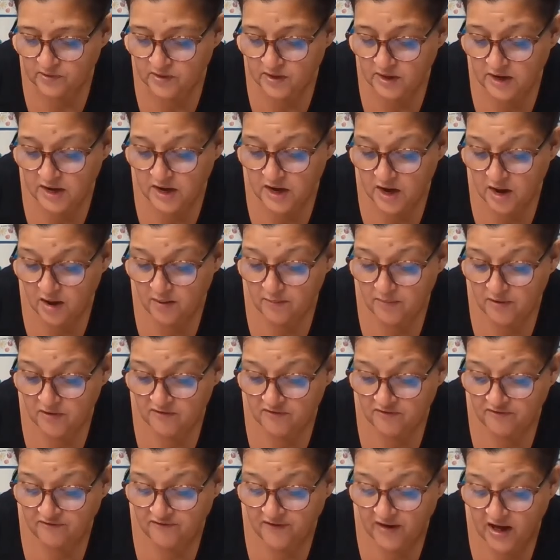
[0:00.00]
Number
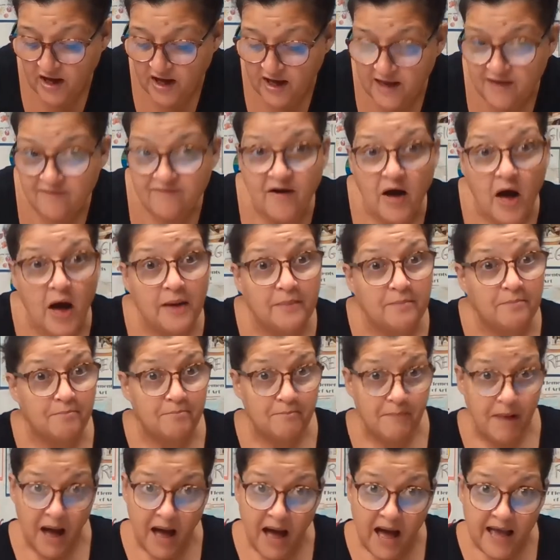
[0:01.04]
5 on
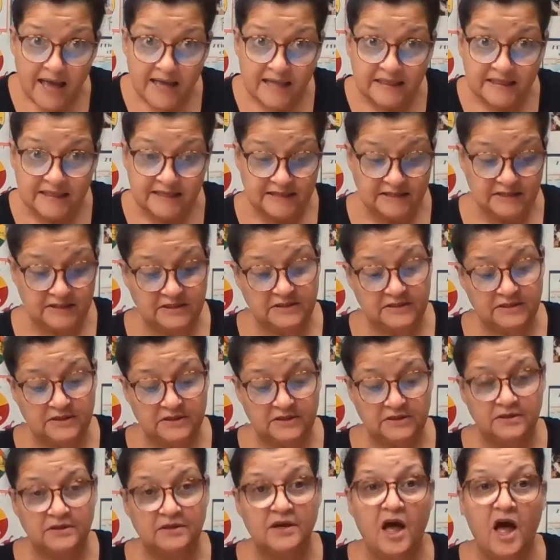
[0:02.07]
my list
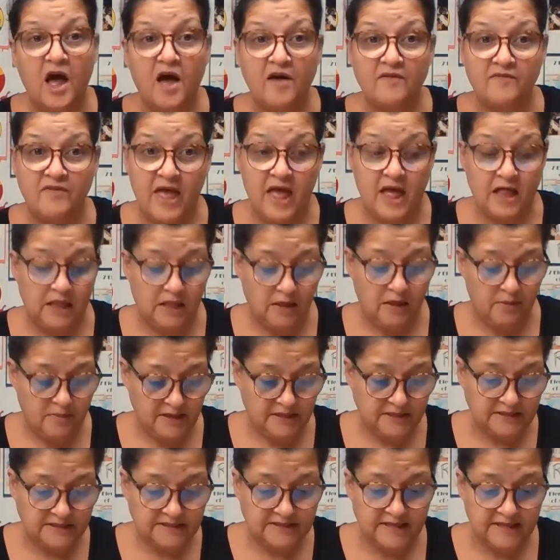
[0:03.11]
of
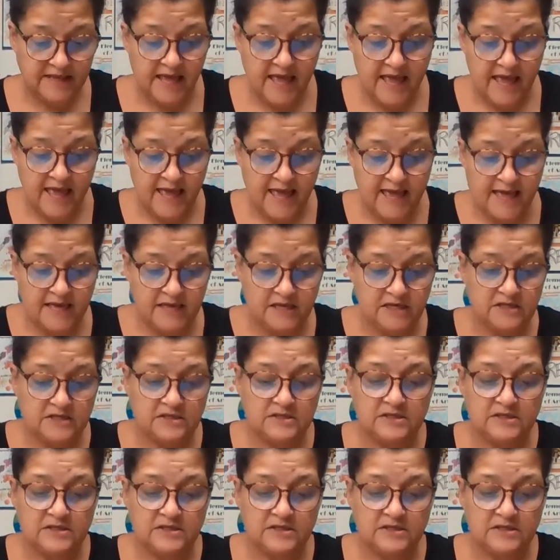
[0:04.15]
elements is